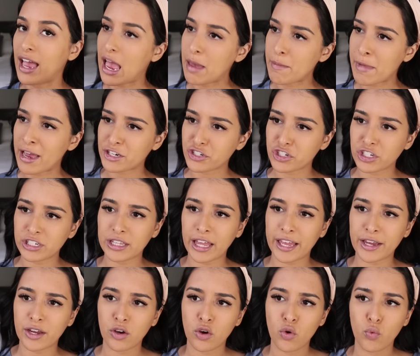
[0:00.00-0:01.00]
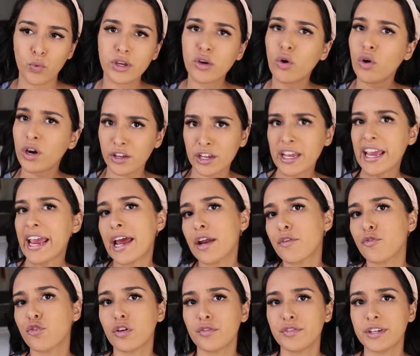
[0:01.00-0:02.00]
I'm actually like, we go on a
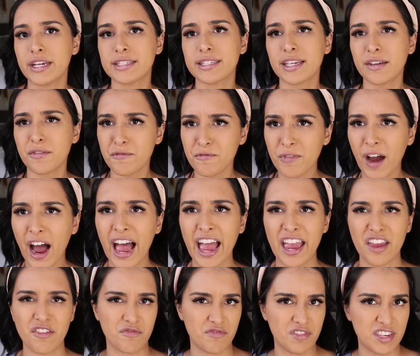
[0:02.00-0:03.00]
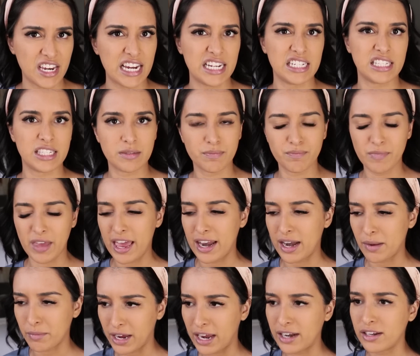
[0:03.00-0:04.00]
handful of dates, like 5 dates.
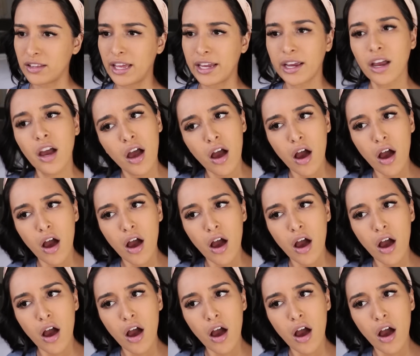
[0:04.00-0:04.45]
And I'm kind of like,